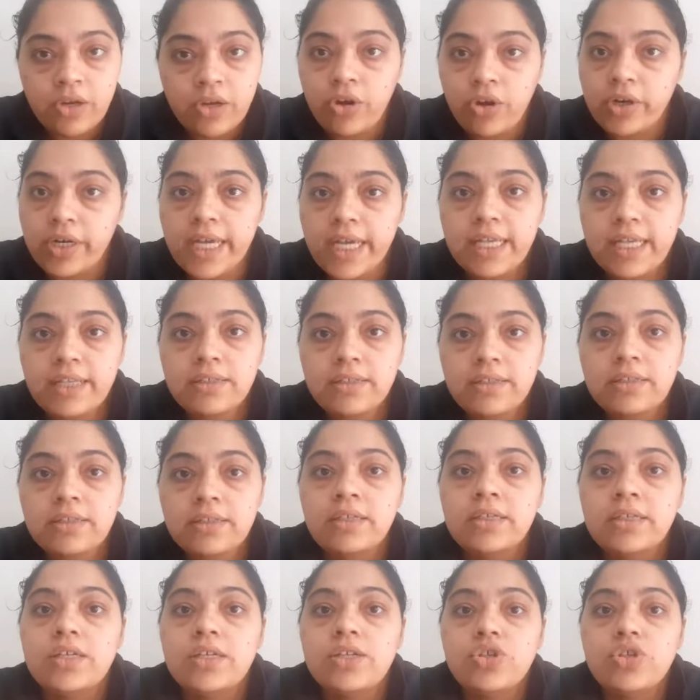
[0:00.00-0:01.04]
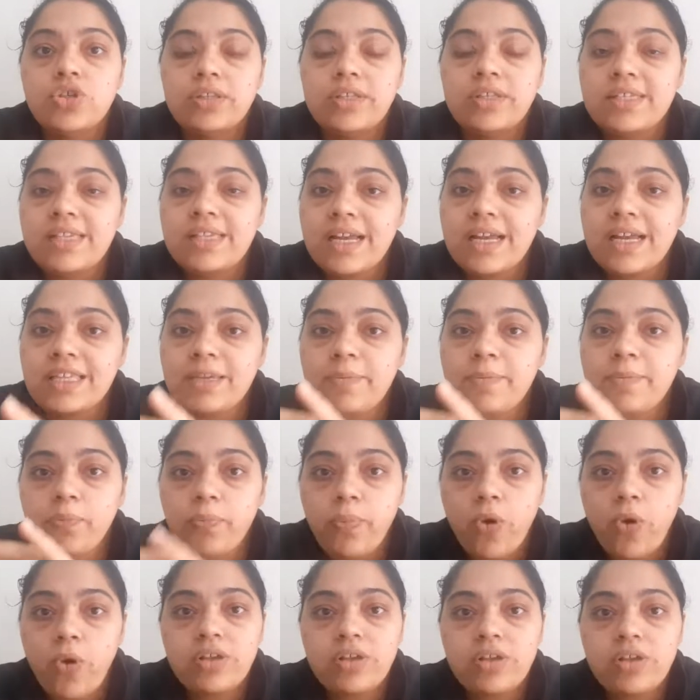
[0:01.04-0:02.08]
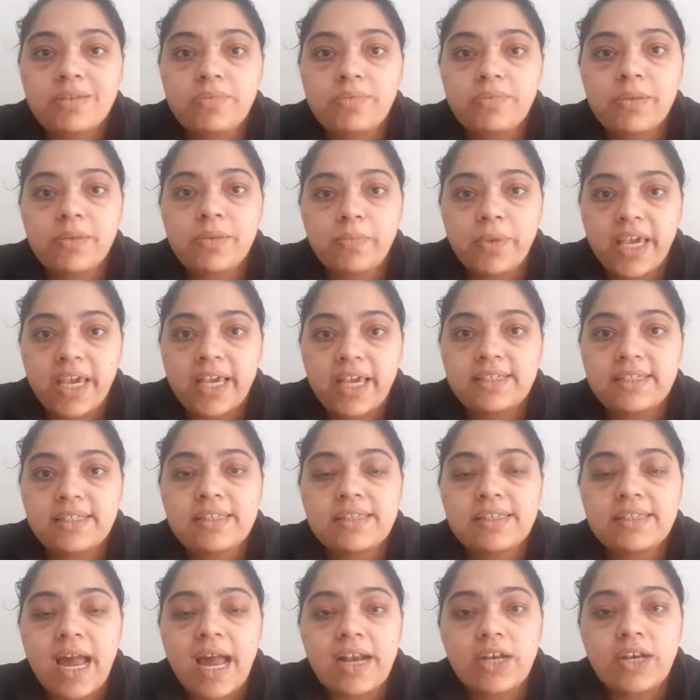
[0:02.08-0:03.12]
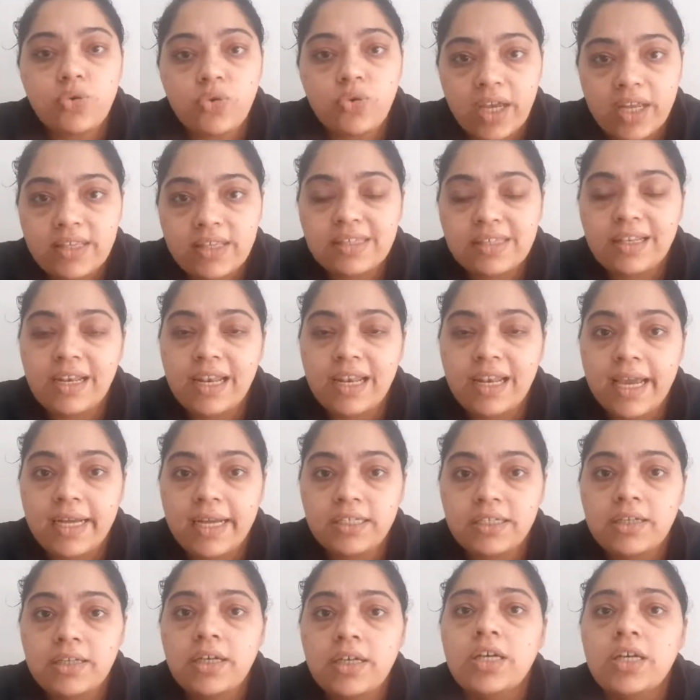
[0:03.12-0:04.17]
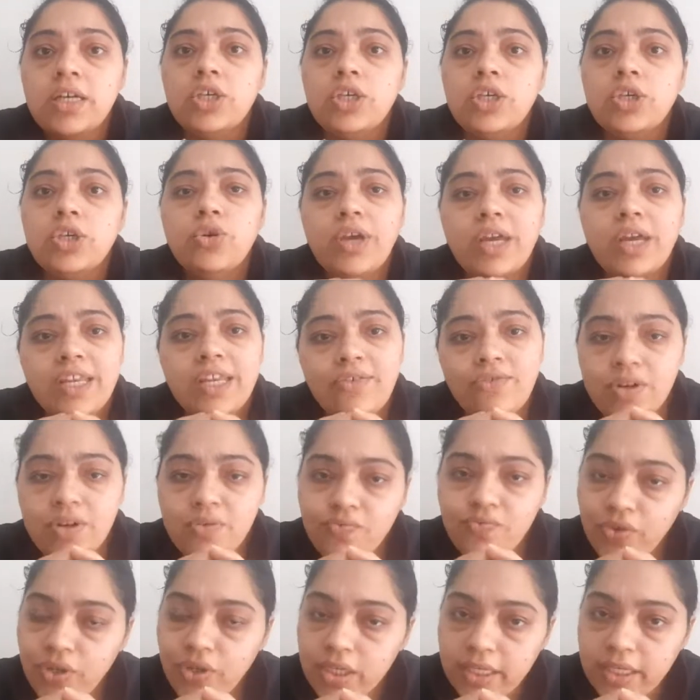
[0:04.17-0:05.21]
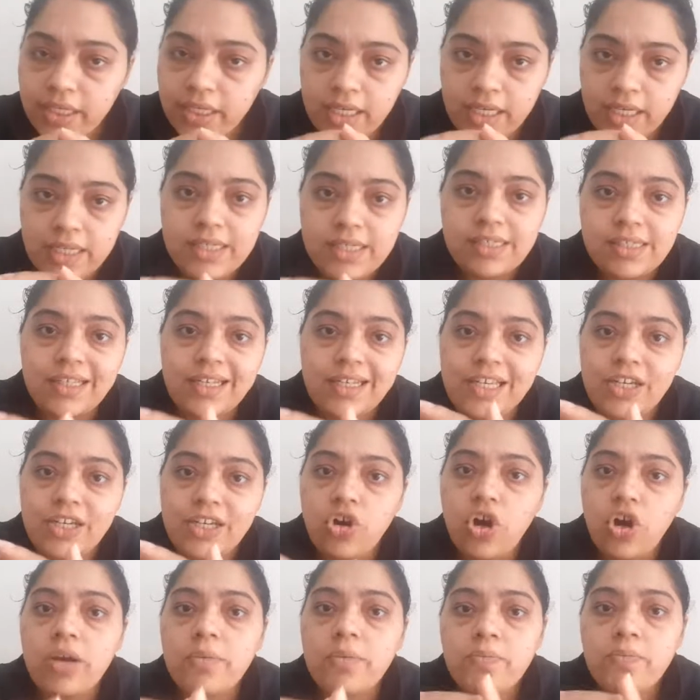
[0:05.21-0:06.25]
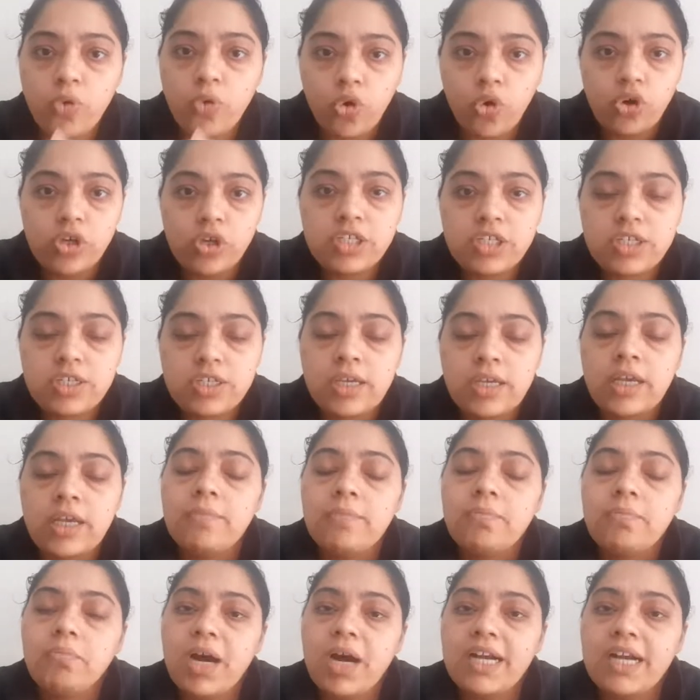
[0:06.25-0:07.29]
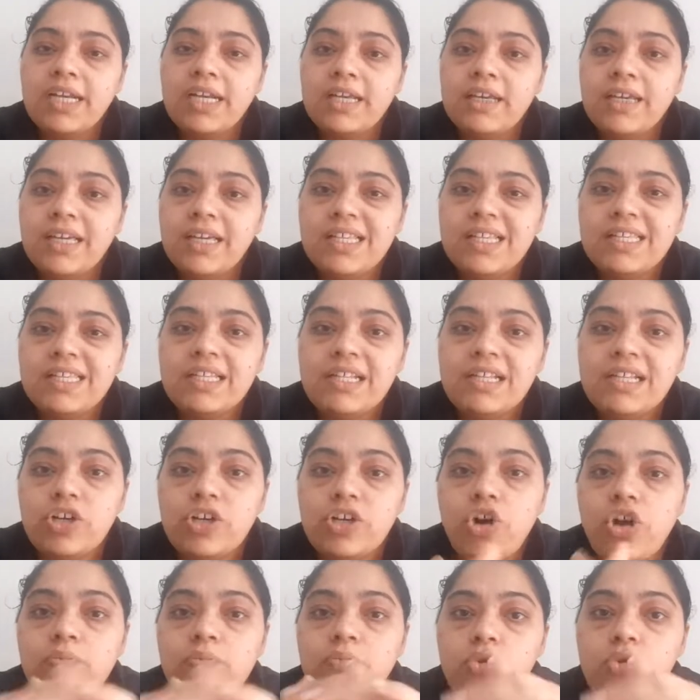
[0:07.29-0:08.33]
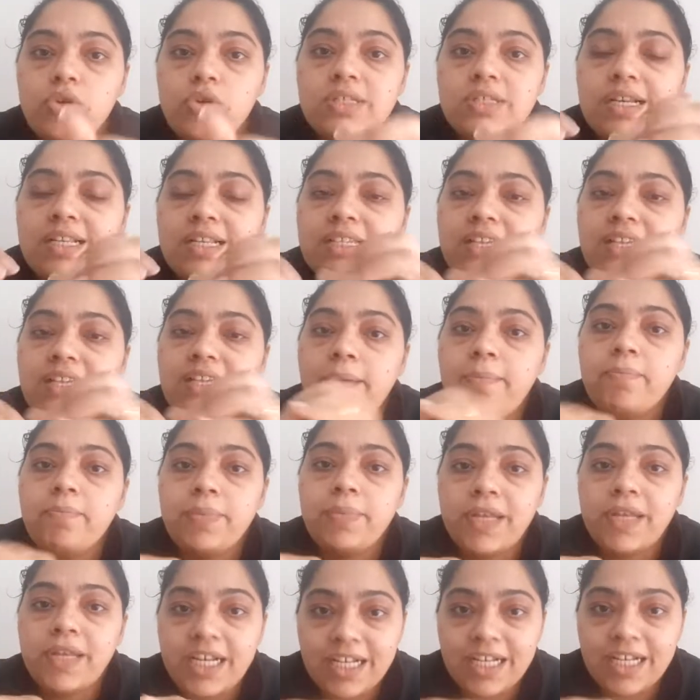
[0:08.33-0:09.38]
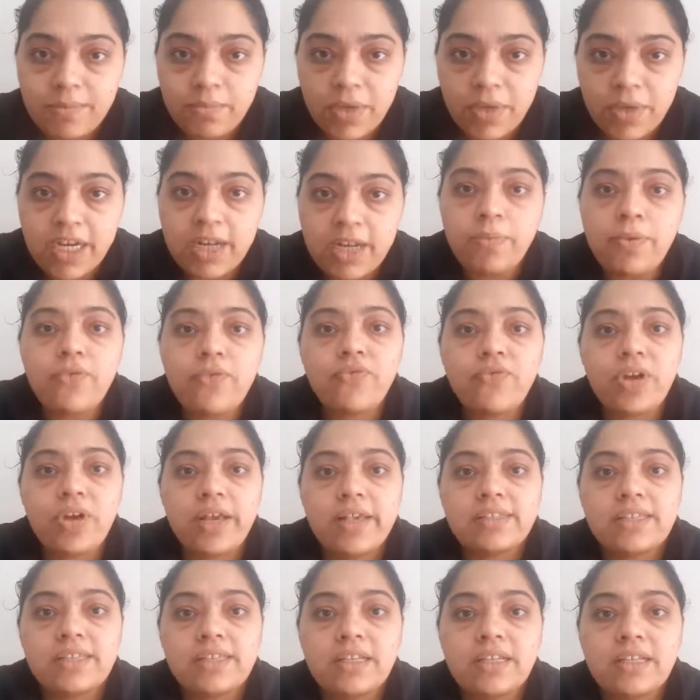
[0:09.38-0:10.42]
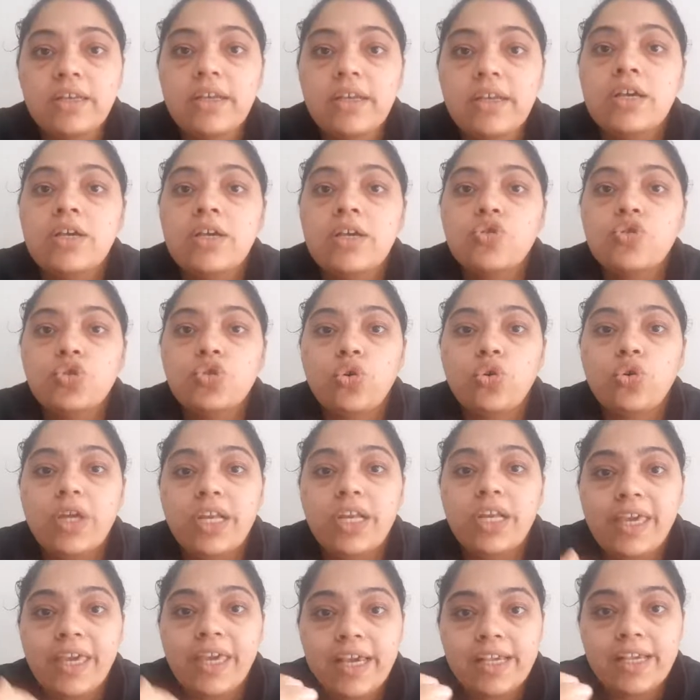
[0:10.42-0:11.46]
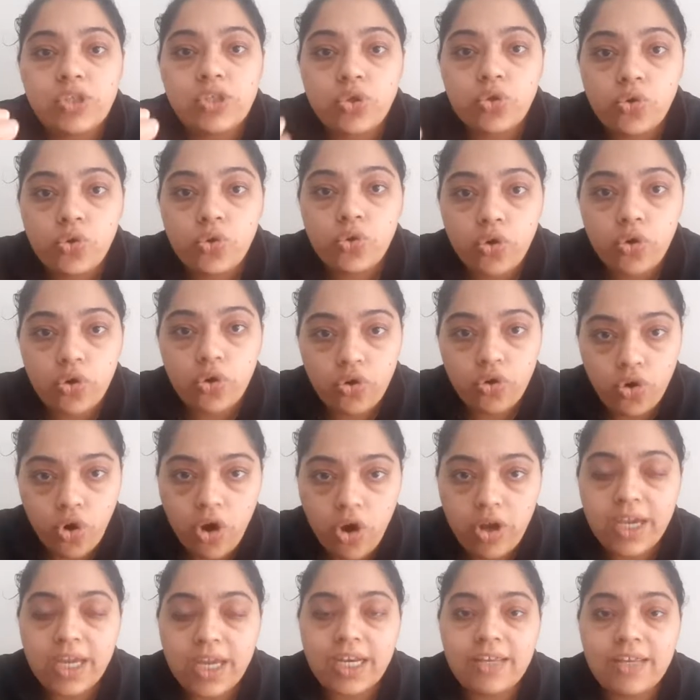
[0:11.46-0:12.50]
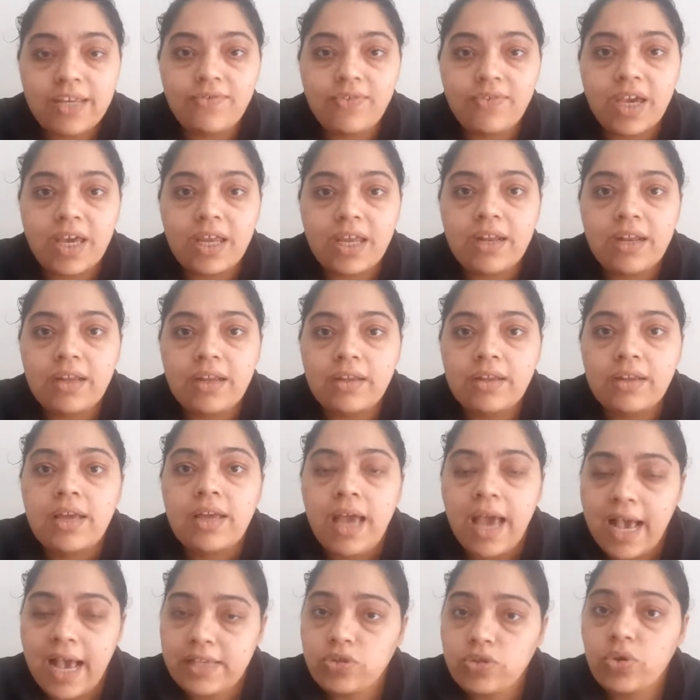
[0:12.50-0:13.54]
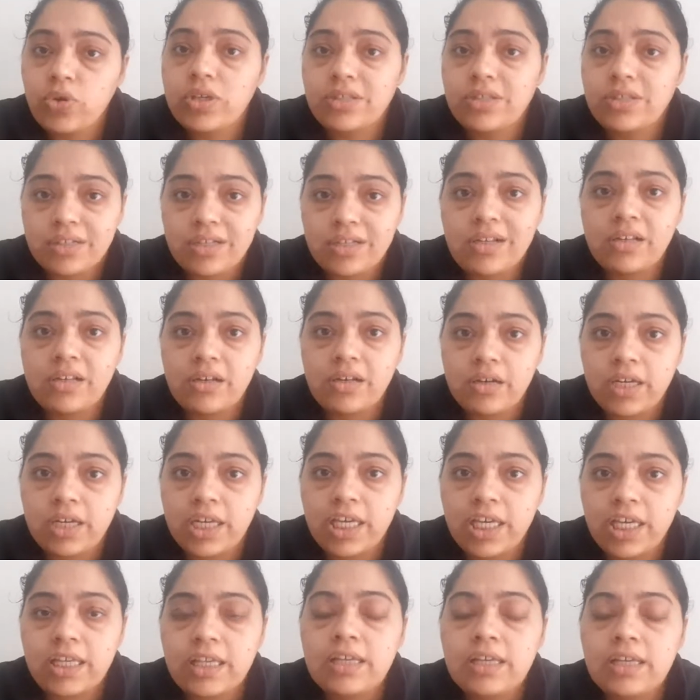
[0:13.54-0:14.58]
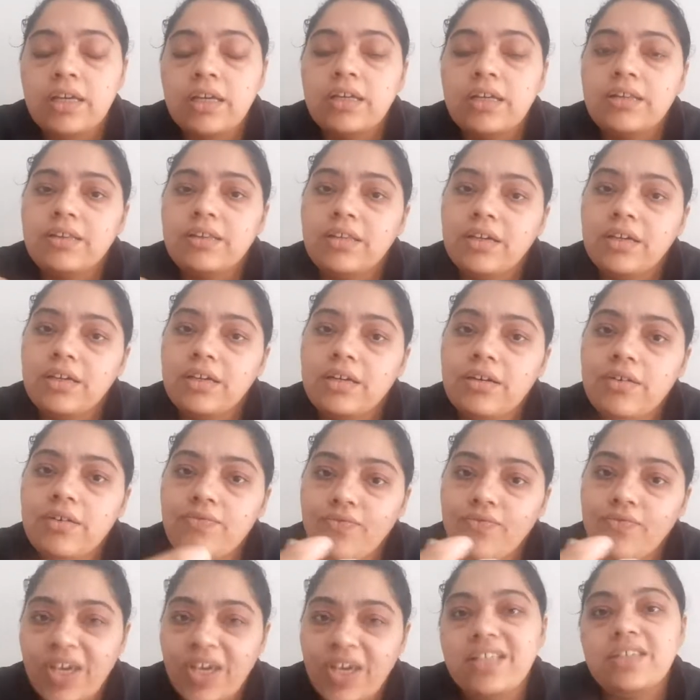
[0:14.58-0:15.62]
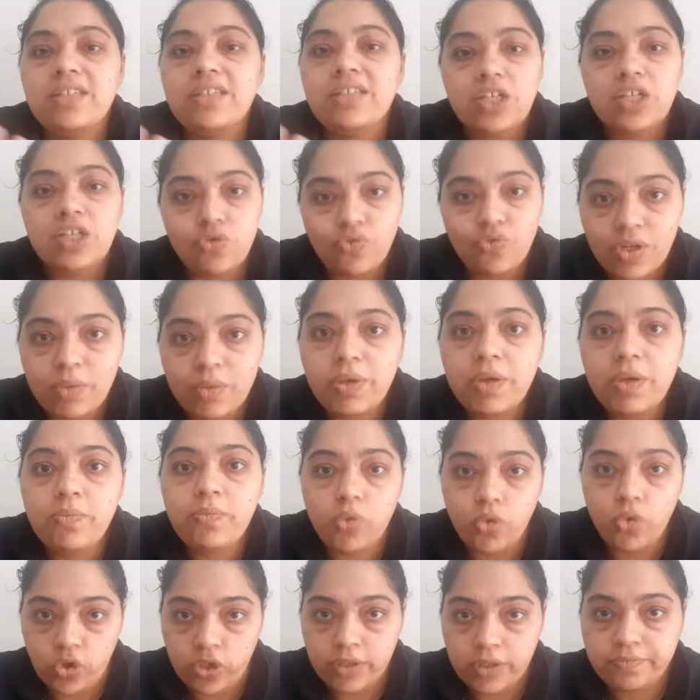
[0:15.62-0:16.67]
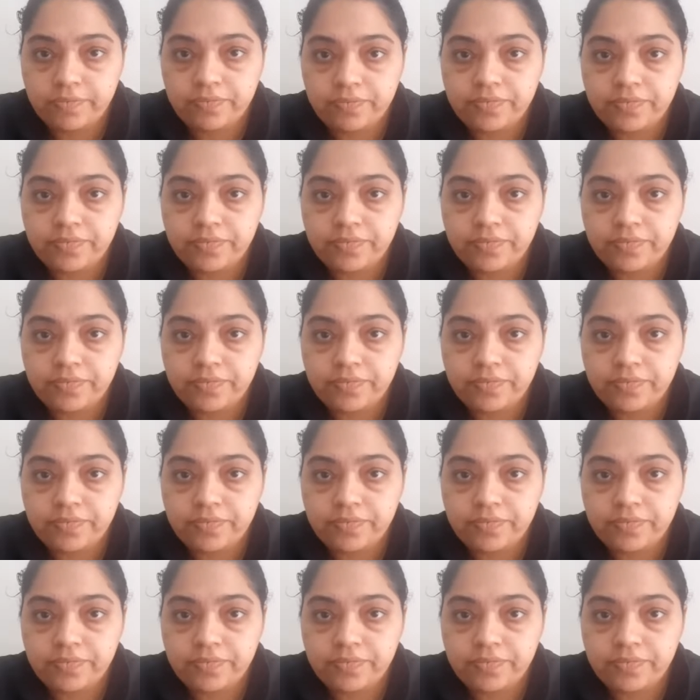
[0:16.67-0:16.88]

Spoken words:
All right. So these are the possible bases that you can select. You can even work in silicone molds, but in silicone molds, it's completely made up of resin. So in case you go wrong anywhere, as you are still learning, the wastage will be more.